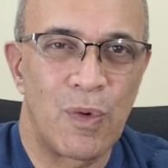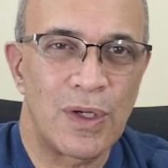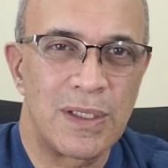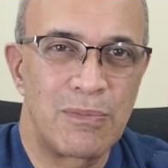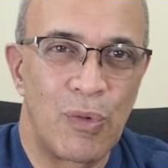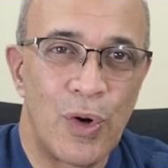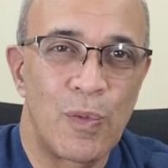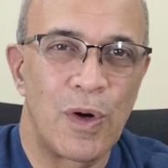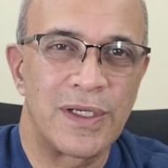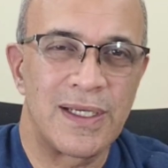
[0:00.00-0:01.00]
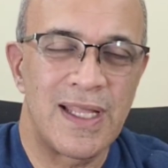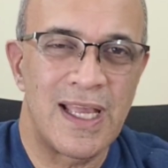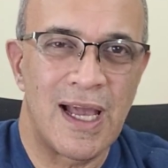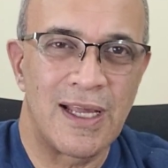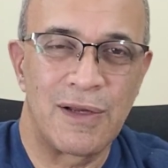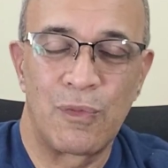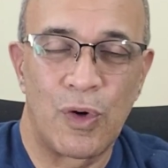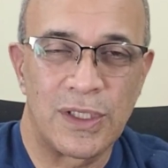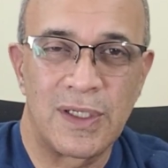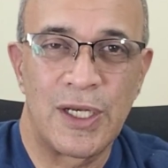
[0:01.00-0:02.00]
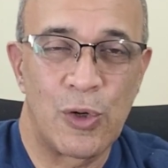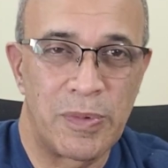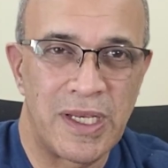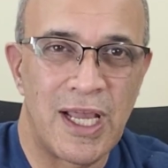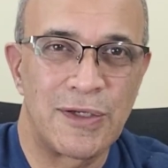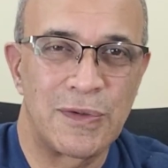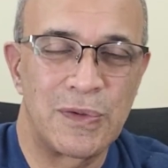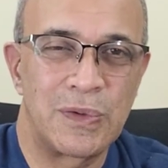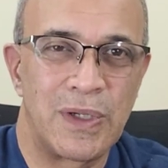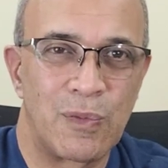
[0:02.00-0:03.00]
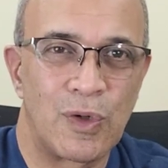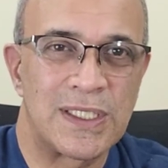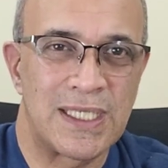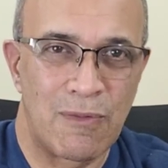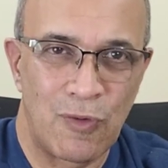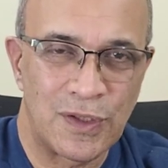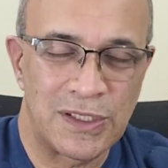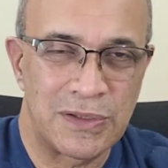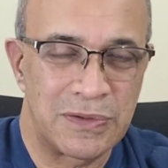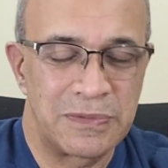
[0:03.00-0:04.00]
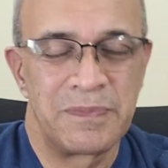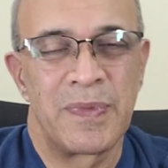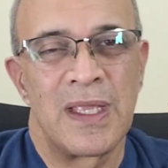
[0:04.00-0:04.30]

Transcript: what the board wanted OpenAI to do and what Sam wanted to do.